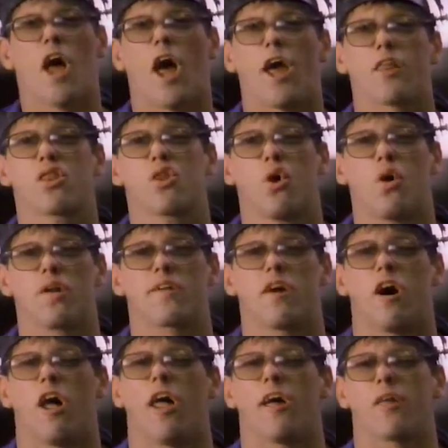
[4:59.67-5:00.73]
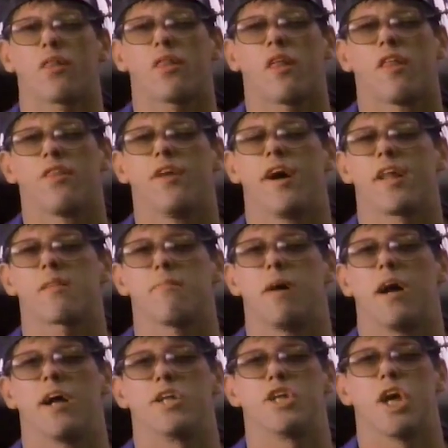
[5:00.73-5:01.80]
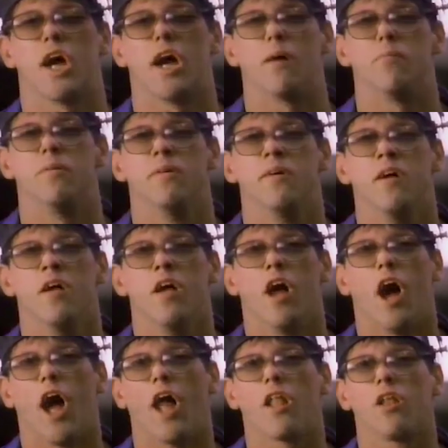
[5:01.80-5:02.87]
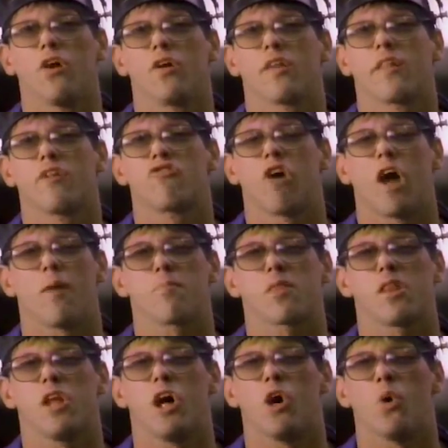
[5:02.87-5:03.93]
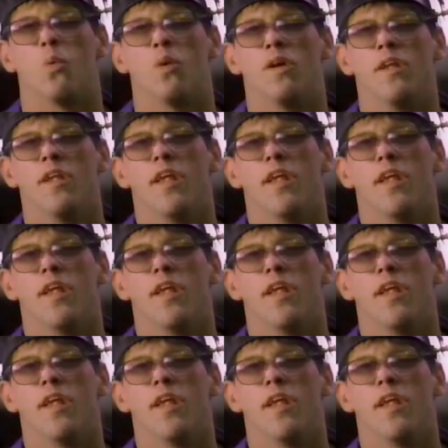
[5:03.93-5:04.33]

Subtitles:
I sort glass. That's my job. I learned the job slow,